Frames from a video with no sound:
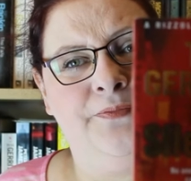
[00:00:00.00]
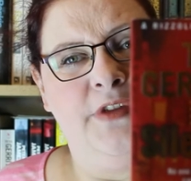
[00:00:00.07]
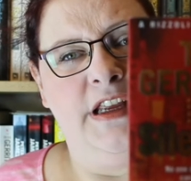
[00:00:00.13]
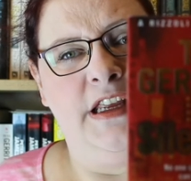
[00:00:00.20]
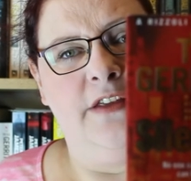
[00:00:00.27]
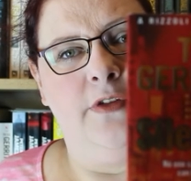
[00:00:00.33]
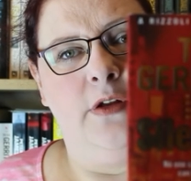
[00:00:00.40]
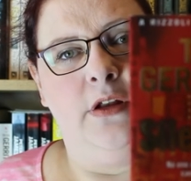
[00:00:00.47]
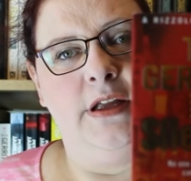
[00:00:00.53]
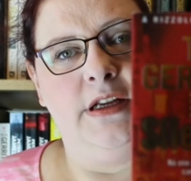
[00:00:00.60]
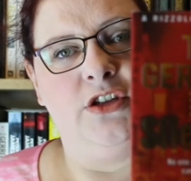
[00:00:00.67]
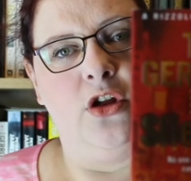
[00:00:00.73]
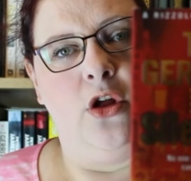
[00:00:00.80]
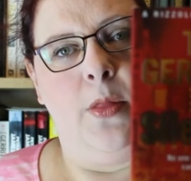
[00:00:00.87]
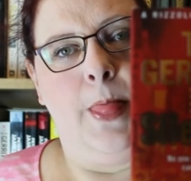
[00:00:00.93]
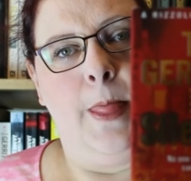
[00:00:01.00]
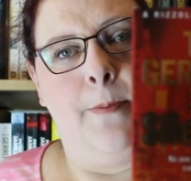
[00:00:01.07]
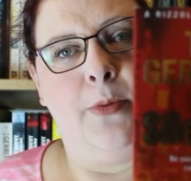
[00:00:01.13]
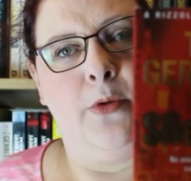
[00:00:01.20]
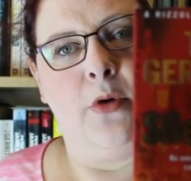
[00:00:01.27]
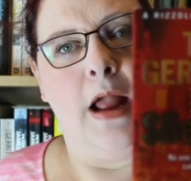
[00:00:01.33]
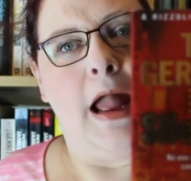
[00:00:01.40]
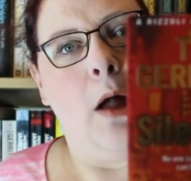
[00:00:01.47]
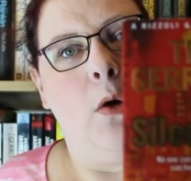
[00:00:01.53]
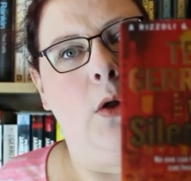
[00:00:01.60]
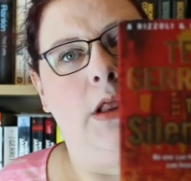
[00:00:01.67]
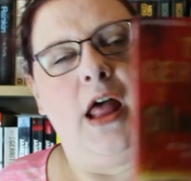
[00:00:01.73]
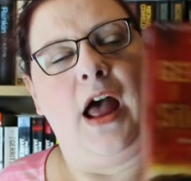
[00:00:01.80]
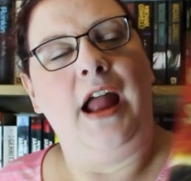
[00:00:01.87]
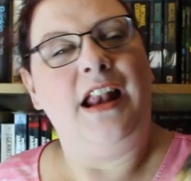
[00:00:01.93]
Evil is on the prowl."
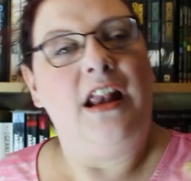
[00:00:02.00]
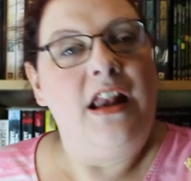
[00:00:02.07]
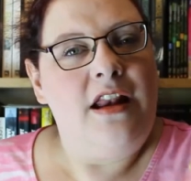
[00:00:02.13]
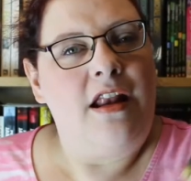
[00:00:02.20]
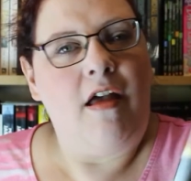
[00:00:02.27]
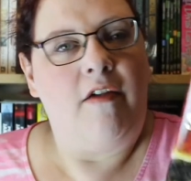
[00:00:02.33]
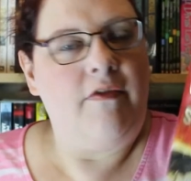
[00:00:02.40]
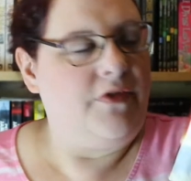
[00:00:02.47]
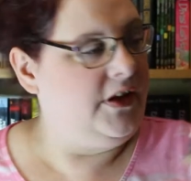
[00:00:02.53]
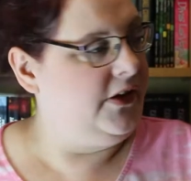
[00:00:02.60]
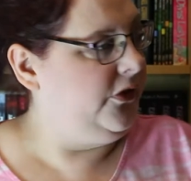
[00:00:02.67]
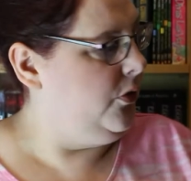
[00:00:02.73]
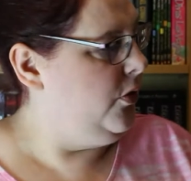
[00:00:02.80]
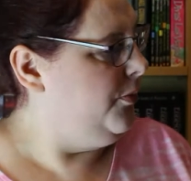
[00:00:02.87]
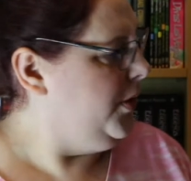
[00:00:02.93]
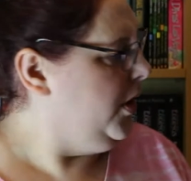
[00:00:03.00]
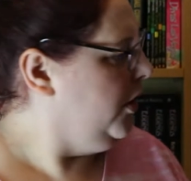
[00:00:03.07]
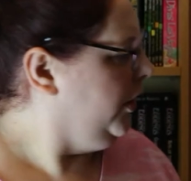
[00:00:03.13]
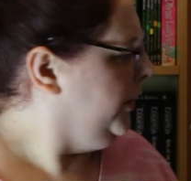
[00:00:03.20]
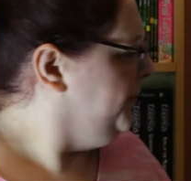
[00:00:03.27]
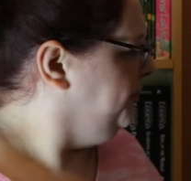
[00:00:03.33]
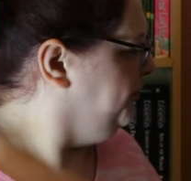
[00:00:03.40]
I love this sort of book.